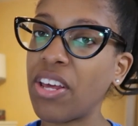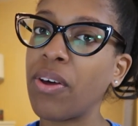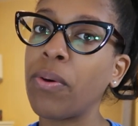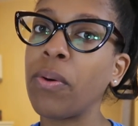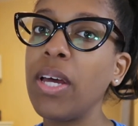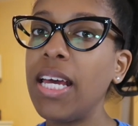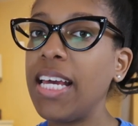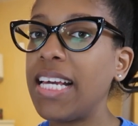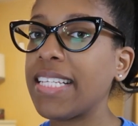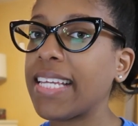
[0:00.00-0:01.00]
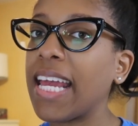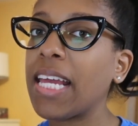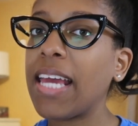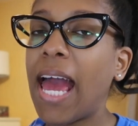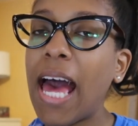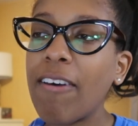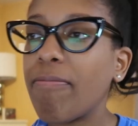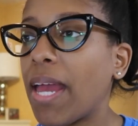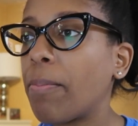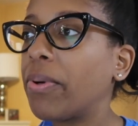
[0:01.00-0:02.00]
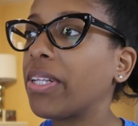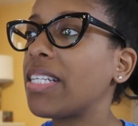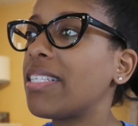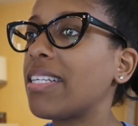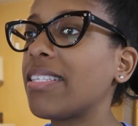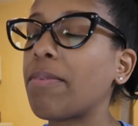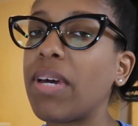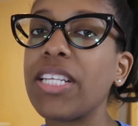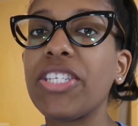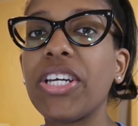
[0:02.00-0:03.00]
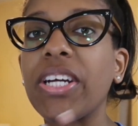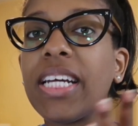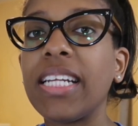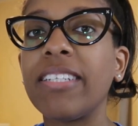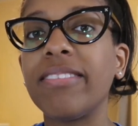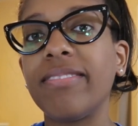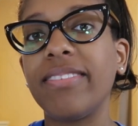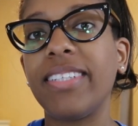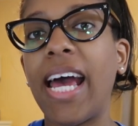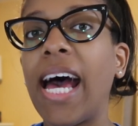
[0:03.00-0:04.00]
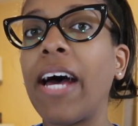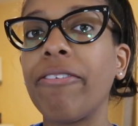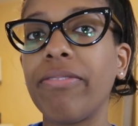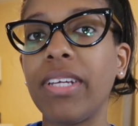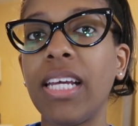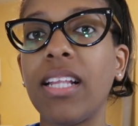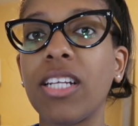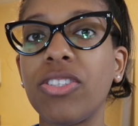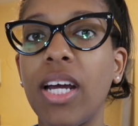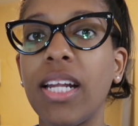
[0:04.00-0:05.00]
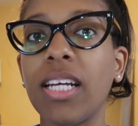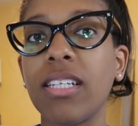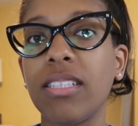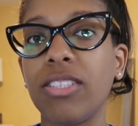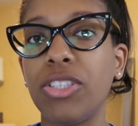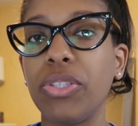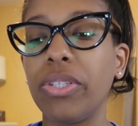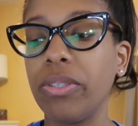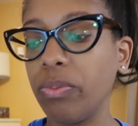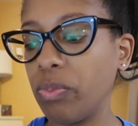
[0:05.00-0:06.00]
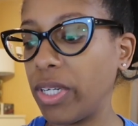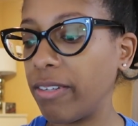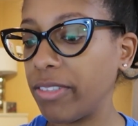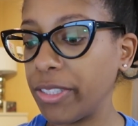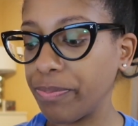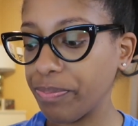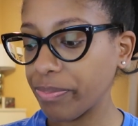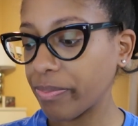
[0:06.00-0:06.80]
So it's like half paperless this semester and half electronic student, whatever.